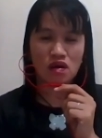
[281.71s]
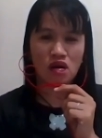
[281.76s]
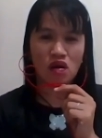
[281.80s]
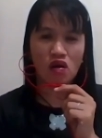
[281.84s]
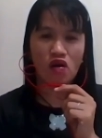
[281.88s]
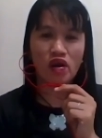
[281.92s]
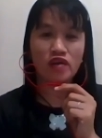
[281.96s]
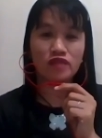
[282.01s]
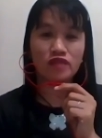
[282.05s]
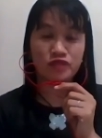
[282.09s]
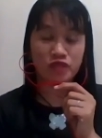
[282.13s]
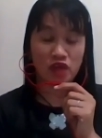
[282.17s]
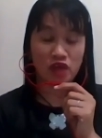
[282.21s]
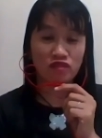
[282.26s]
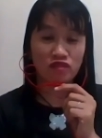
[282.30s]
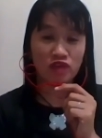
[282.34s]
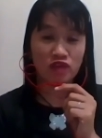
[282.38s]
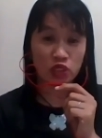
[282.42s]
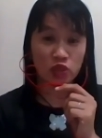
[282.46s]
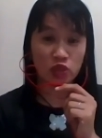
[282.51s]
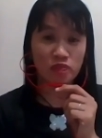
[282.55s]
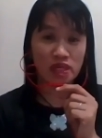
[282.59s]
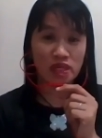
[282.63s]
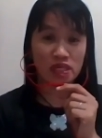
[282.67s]

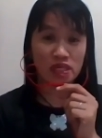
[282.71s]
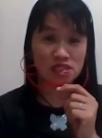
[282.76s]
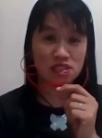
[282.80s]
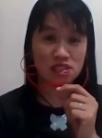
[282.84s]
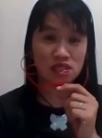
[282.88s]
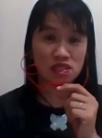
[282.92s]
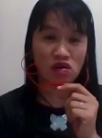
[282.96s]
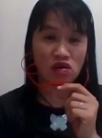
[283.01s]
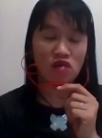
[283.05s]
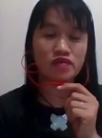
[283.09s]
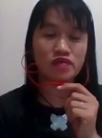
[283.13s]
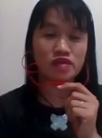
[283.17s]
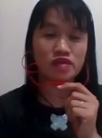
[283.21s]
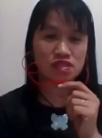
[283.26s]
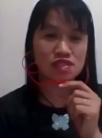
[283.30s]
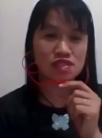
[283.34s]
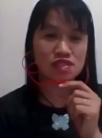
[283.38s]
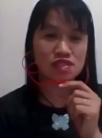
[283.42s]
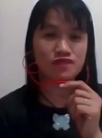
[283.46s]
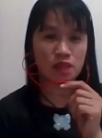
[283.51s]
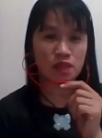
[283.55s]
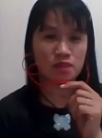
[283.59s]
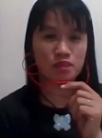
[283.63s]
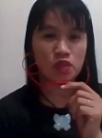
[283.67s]
OFW Ministry,
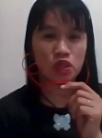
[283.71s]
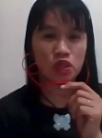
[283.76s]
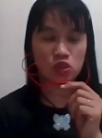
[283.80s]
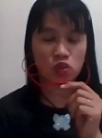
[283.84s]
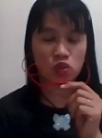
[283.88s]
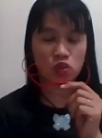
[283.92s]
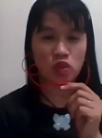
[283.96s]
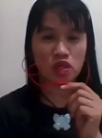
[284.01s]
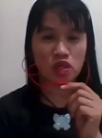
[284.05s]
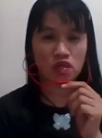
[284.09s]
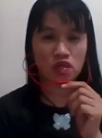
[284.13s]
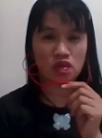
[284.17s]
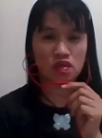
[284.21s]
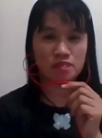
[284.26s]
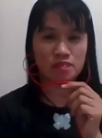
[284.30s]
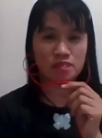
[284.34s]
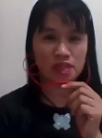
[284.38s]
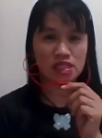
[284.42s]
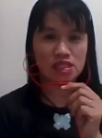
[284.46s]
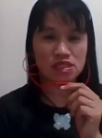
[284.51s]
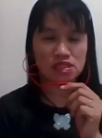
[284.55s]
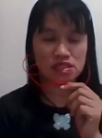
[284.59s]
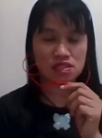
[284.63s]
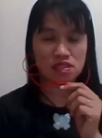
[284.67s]
Overseas Filipino Worker
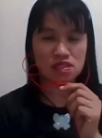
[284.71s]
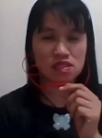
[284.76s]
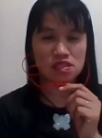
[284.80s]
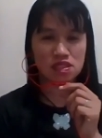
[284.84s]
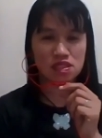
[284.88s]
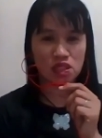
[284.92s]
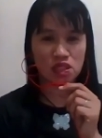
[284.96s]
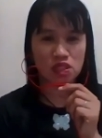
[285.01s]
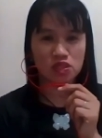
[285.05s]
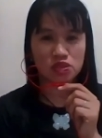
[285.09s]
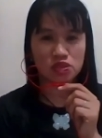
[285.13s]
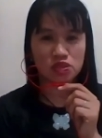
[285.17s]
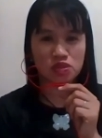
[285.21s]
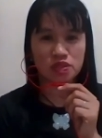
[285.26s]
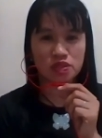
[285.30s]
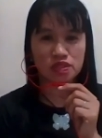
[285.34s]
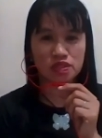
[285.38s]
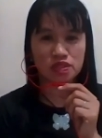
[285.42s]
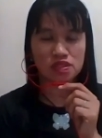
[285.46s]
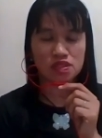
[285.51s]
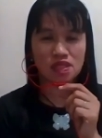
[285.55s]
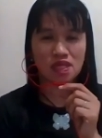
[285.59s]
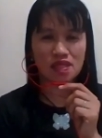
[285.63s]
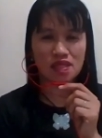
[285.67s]
Ministries in the
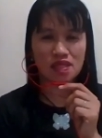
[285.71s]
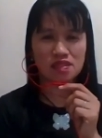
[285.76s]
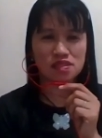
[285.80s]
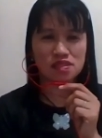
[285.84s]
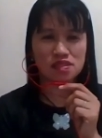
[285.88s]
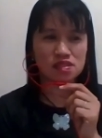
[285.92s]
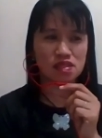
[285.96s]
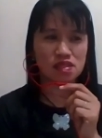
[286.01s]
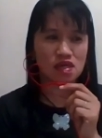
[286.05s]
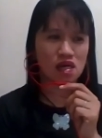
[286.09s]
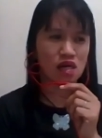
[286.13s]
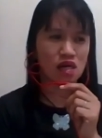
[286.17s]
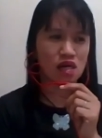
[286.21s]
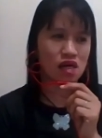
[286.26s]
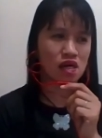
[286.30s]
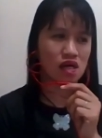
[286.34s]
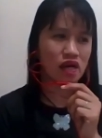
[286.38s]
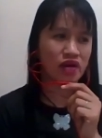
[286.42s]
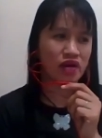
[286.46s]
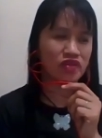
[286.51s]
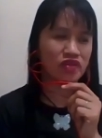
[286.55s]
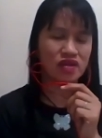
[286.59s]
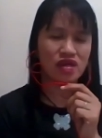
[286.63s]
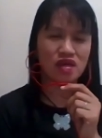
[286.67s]
church. That's,
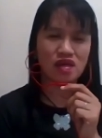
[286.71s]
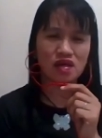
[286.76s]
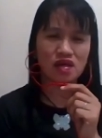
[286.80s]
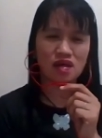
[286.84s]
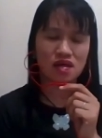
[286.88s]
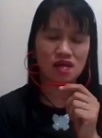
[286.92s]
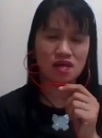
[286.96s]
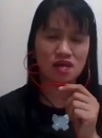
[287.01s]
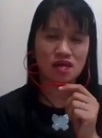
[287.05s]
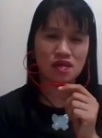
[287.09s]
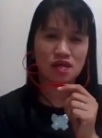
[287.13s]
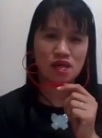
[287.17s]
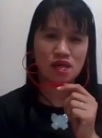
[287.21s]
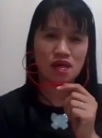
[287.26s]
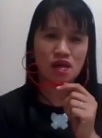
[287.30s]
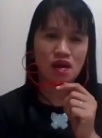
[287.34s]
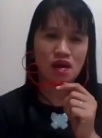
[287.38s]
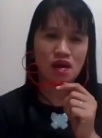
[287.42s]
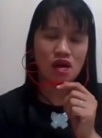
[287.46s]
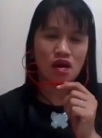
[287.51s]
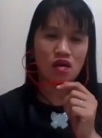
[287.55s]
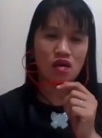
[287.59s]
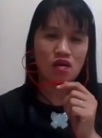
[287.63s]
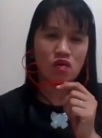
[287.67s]
uh, I think,
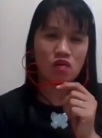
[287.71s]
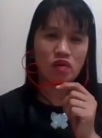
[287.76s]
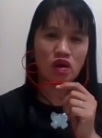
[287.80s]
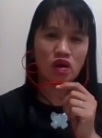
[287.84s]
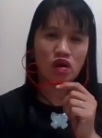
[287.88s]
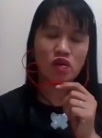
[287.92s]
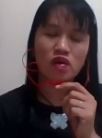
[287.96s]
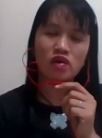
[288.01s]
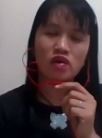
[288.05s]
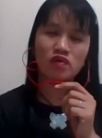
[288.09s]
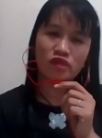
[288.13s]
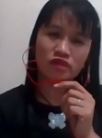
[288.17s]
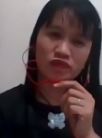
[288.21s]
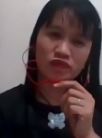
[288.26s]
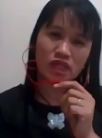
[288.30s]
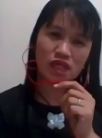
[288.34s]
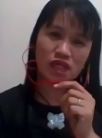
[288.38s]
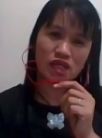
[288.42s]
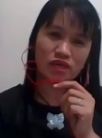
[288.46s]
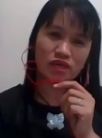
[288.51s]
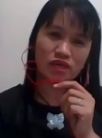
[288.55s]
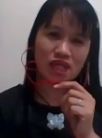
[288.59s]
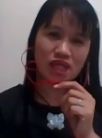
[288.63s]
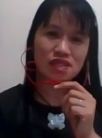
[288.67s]
one of
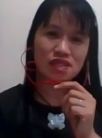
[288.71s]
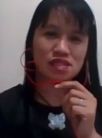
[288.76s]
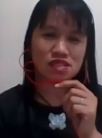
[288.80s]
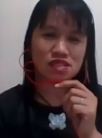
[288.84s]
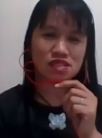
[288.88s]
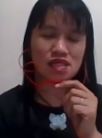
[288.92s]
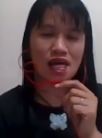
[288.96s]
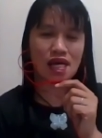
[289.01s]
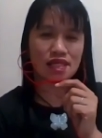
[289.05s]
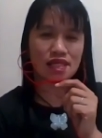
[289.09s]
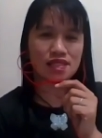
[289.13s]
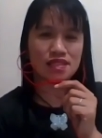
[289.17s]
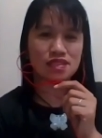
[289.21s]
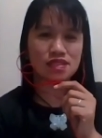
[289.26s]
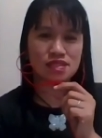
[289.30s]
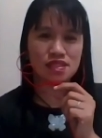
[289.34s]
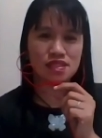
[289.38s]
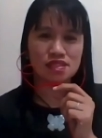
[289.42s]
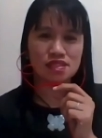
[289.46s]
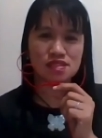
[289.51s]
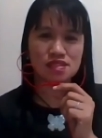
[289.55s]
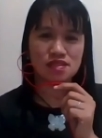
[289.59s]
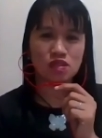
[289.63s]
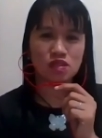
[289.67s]
the greatest
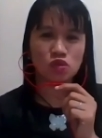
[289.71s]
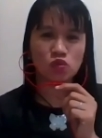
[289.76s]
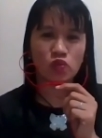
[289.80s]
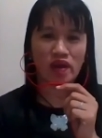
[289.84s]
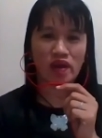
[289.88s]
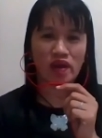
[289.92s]
challenges that we